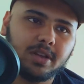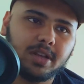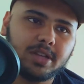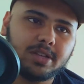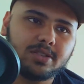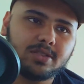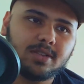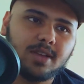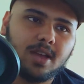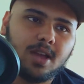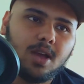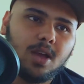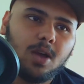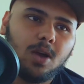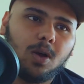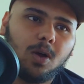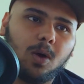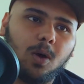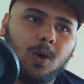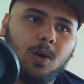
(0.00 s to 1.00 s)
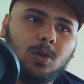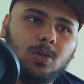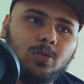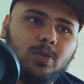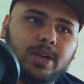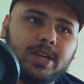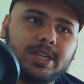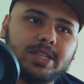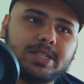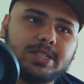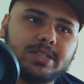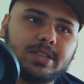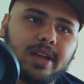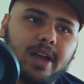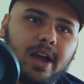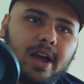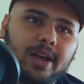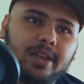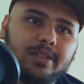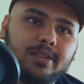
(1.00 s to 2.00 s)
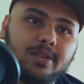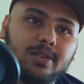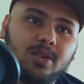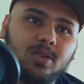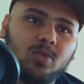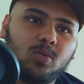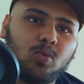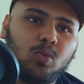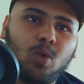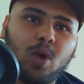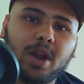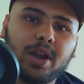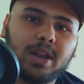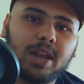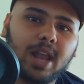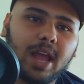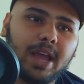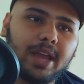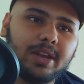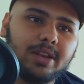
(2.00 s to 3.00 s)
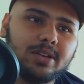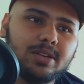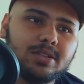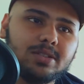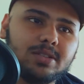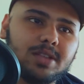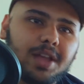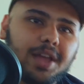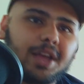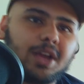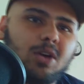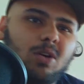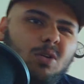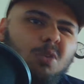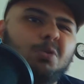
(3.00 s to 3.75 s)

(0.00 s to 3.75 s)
It's always either one liners like,